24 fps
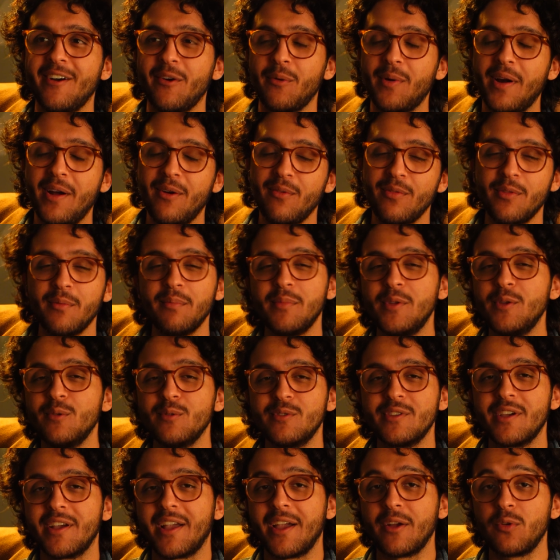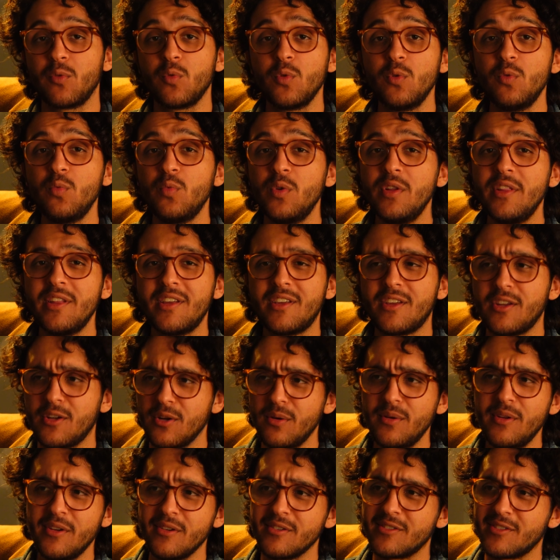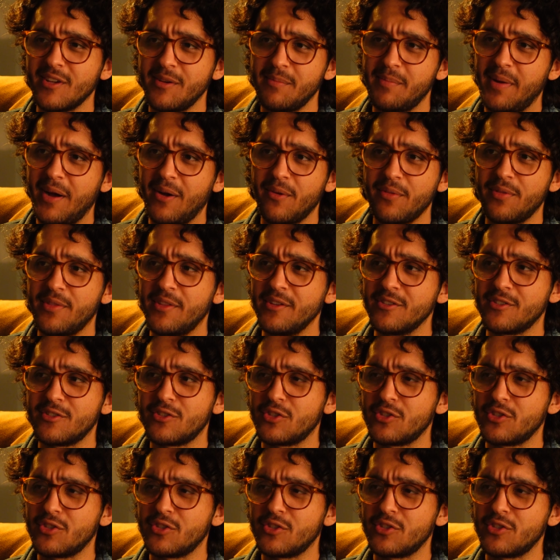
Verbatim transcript: around the music, I grew really curious about this